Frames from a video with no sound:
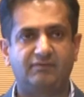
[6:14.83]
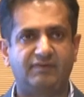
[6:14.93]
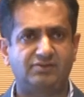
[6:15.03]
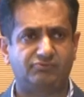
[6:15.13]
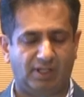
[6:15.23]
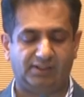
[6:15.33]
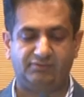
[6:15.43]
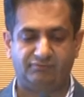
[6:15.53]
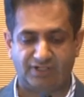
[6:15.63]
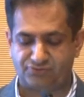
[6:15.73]

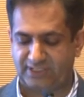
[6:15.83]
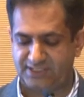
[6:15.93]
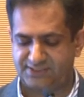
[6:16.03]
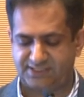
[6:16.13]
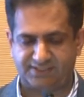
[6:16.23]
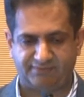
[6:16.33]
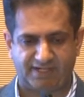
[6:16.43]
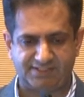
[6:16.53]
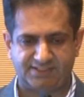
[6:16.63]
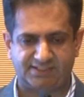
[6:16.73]
ventricular assist
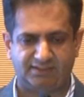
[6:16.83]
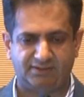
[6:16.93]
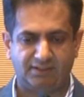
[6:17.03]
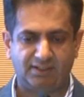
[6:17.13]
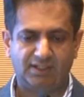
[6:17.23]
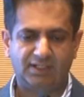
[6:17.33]
devices in